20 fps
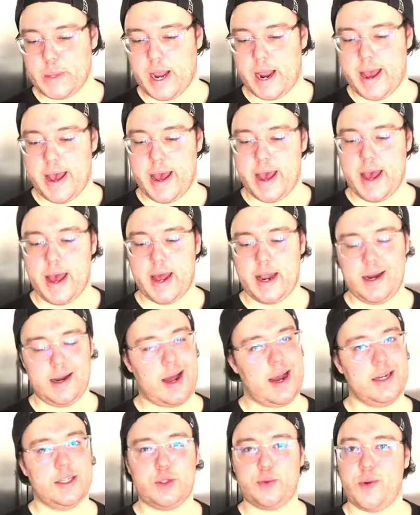And
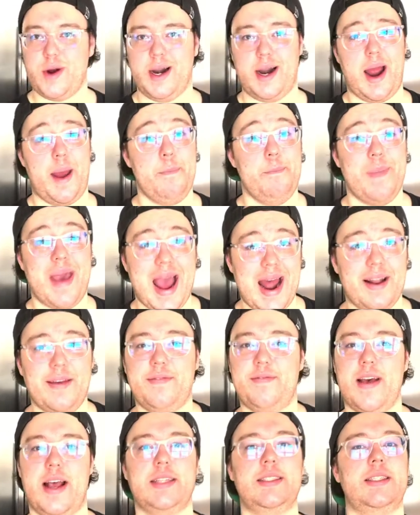I swear I
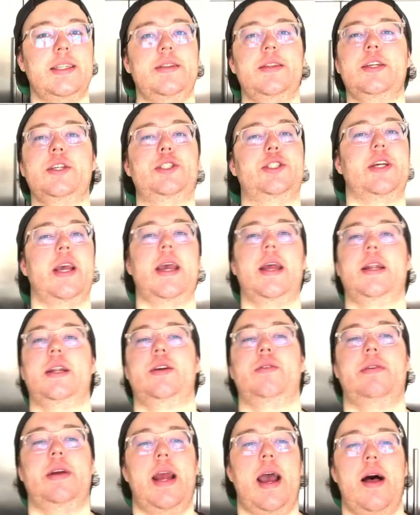manifested this shit
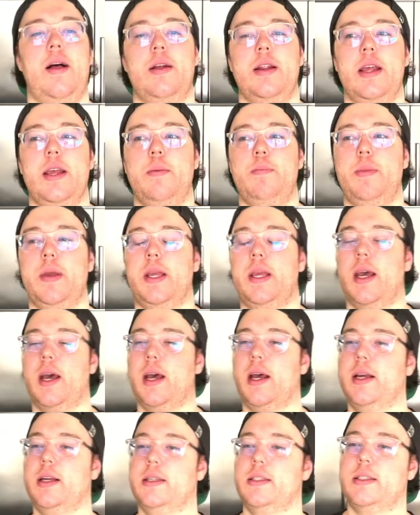into reality
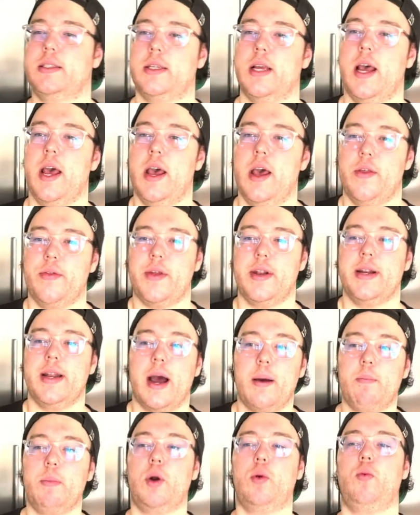because the
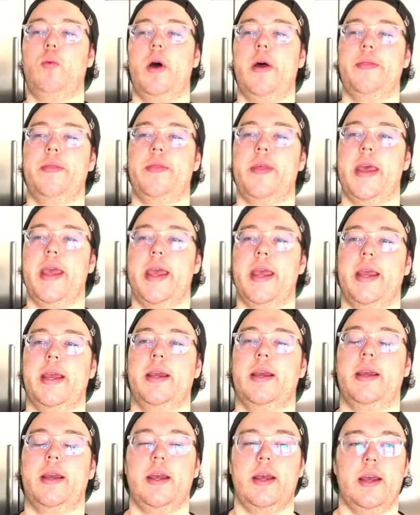number one
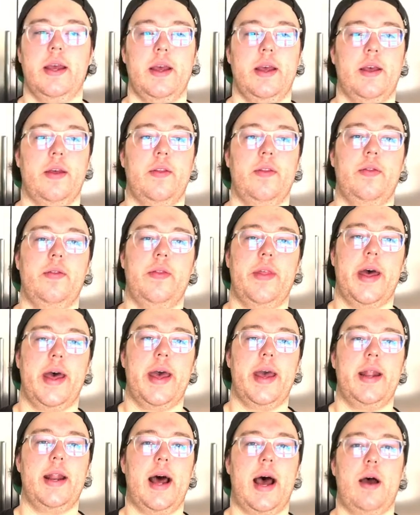thing
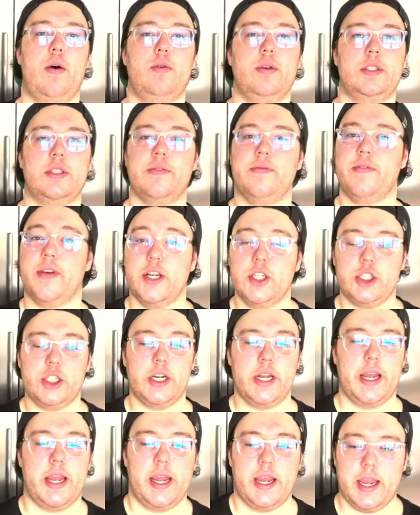that I was
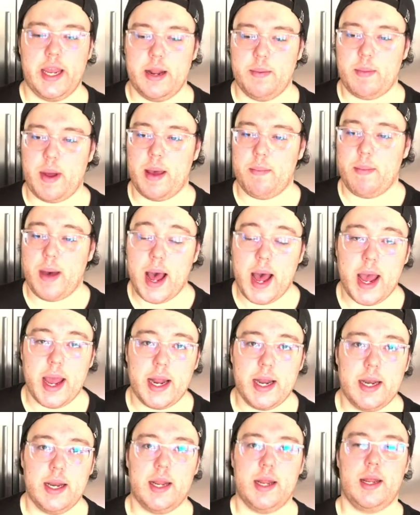envisioning in my
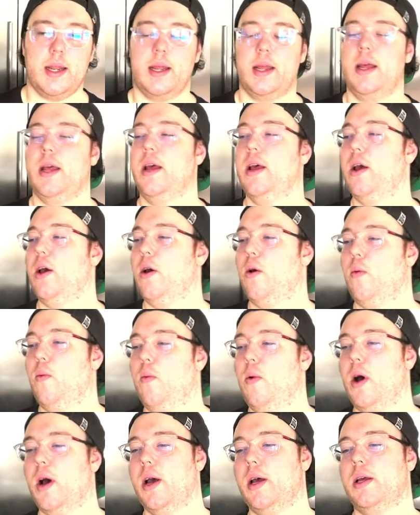mind
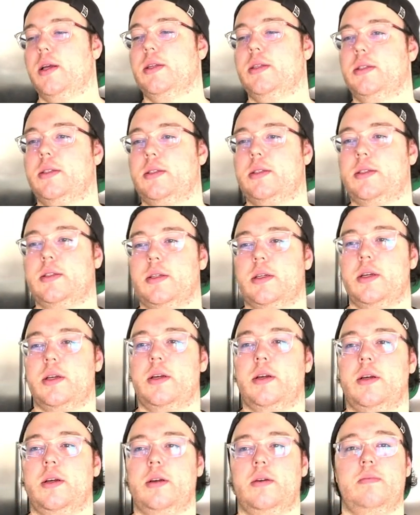was,
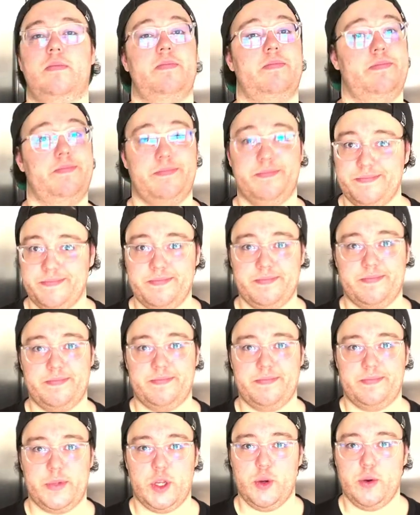
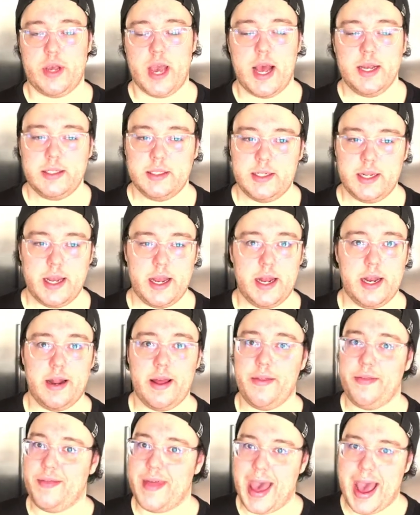you guessed
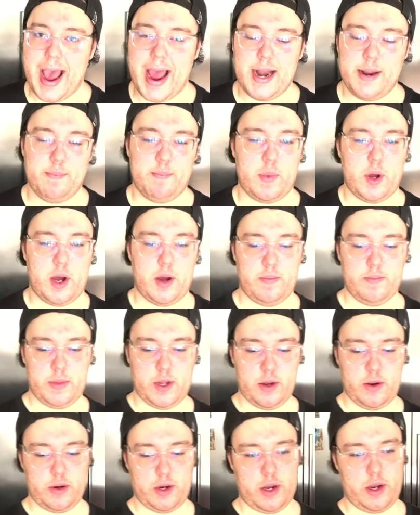it, the Adam Bomb
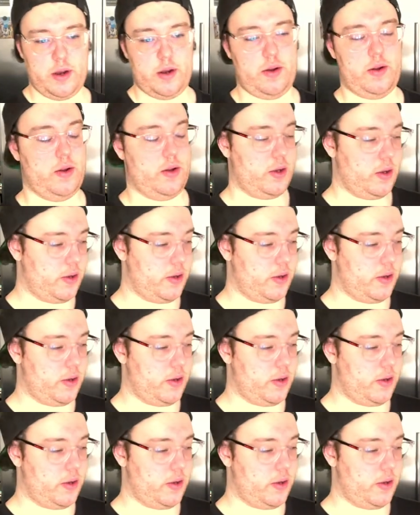logo.